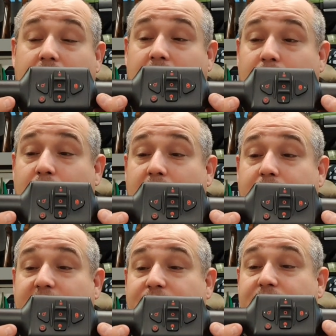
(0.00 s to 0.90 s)
I'm quite
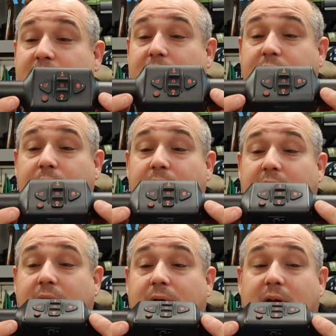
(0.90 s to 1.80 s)
impressed with the little
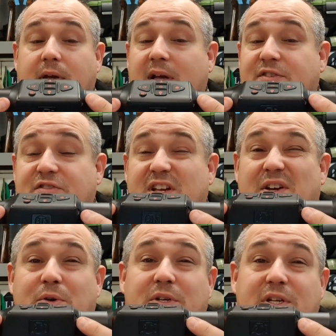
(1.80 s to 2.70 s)
unit. As I said,
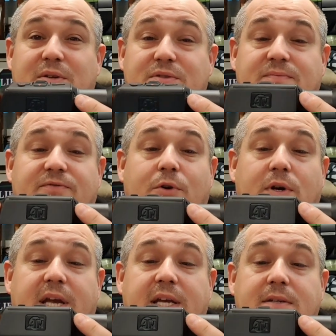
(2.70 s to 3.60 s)
I already use
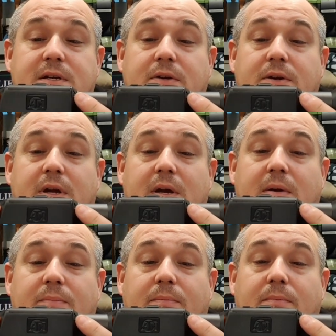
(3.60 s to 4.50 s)
4Ks
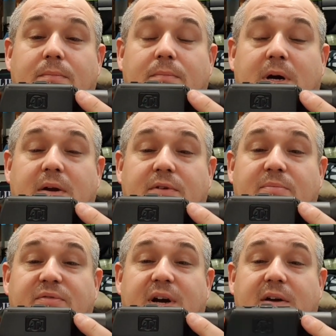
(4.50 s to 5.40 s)
on my
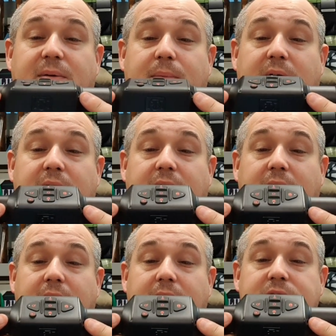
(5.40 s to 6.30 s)
Rimfire and my
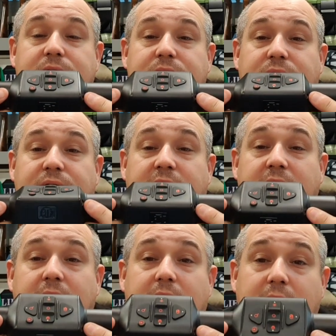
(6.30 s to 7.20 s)

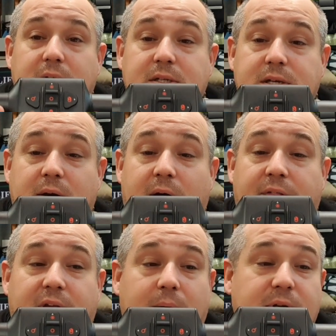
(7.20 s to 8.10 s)
223. So I
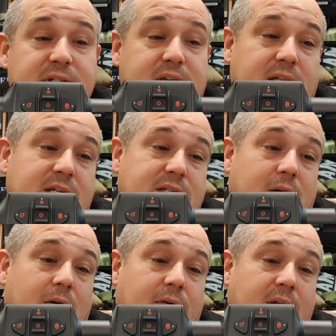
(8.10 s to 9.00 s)
think I'm going to stick this
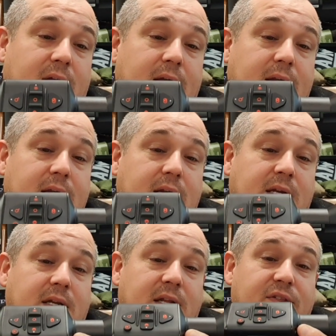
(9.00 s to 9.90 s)
on a
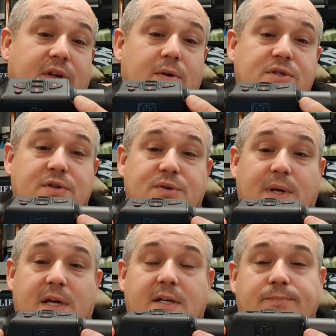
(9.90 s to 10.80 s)
little Lithgow
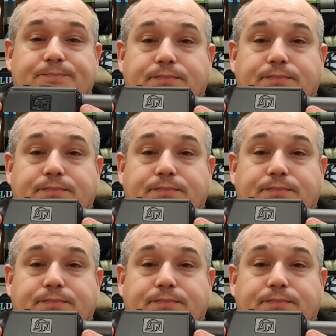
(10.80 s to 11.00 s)
22LR,